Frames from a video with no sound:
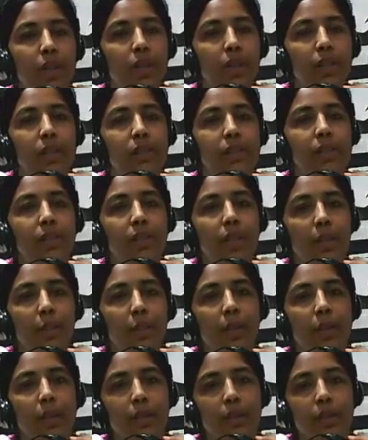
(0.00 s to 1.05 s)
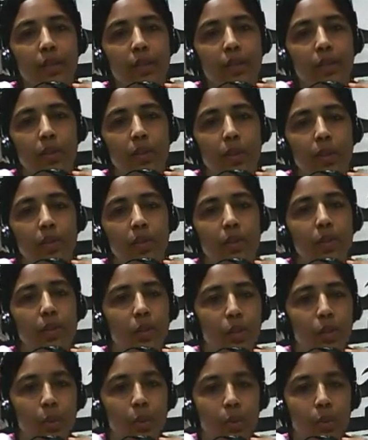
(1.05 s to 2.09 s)
is limited growth
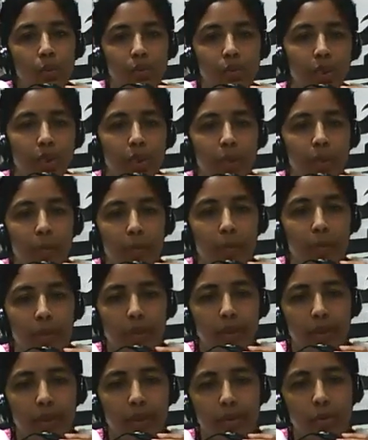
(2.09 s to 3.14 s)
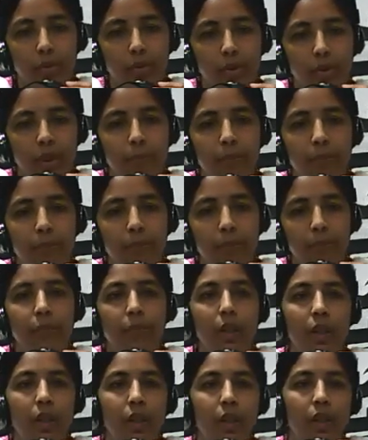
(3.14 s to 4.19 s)
take place. Okay.
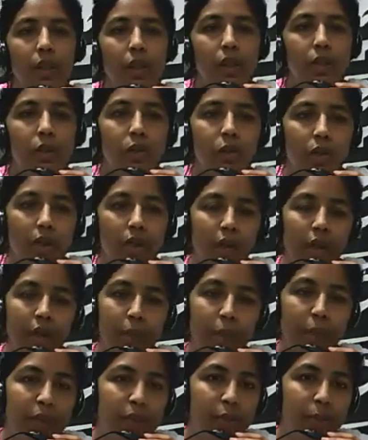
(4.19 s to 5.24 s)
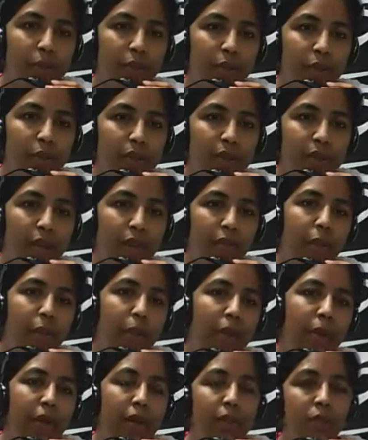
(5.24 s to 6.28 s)
So the climbing species have
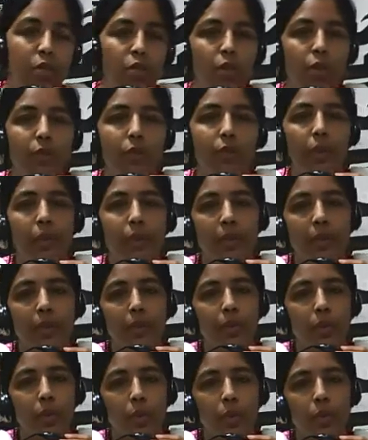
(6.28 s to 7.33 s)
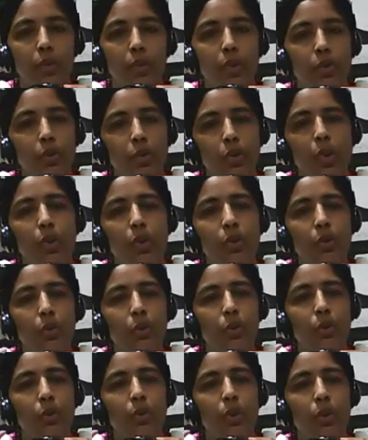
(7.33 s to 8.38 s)
a branch of limited growth or short
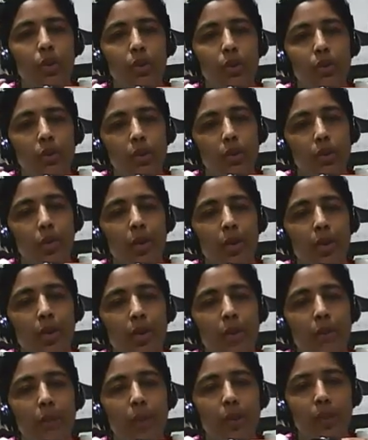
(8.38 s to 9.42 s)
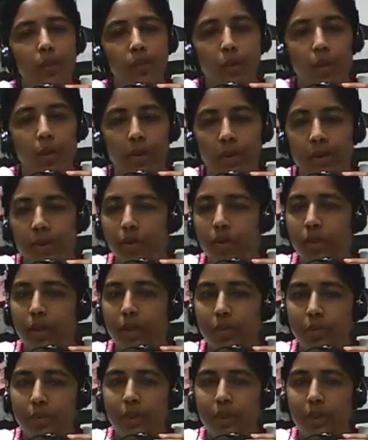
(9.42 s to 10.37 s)
growth or a small unbranched foliage leaf.